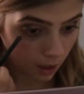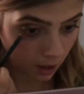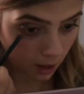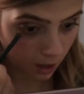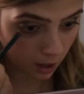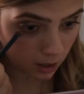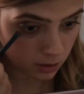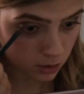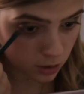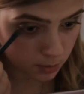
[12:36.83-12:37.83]

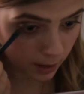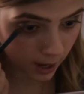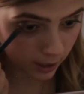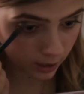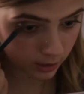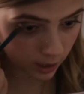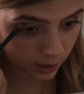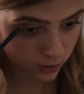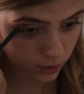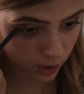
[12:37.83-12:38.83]
and just packing
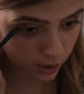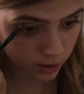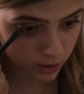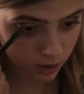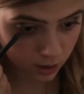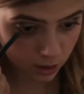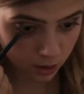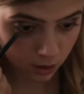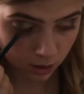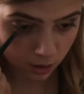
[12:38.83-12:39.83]
that just
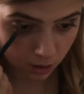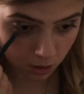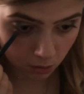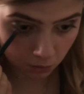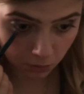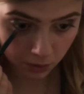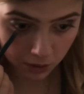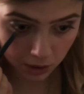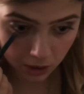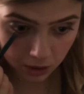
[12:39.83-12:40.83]

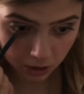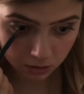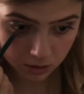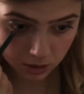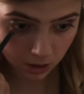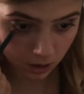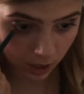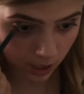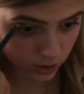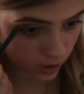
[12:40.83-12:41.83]
really close to the
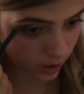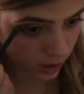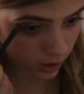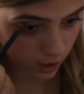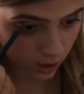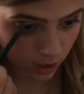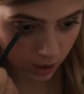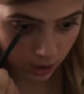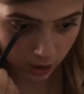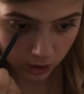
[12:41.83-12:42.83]
lash line
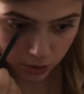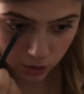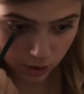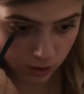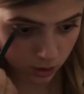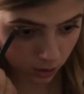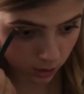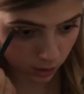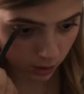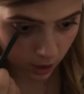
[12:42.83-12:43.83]
and just
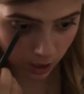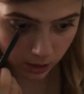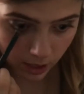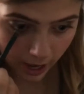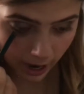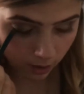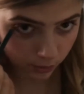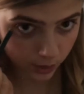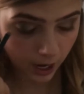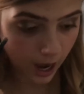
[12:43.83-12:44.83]
on the
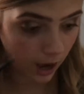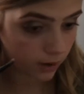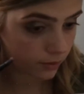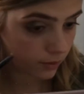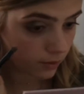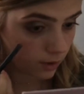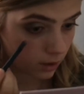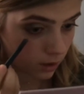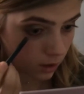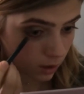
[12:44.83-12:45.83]
outer half.
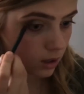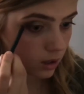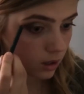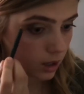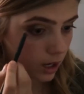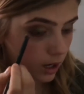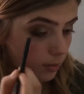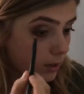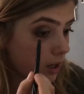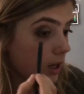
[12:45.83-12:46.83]
And I'm
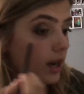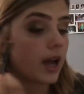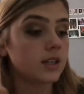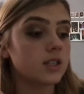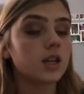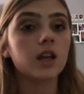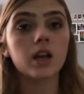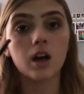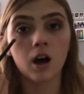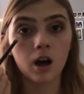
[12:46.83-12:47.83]
connecting it
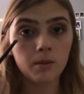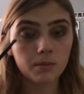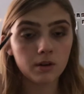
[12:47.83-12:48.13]
up.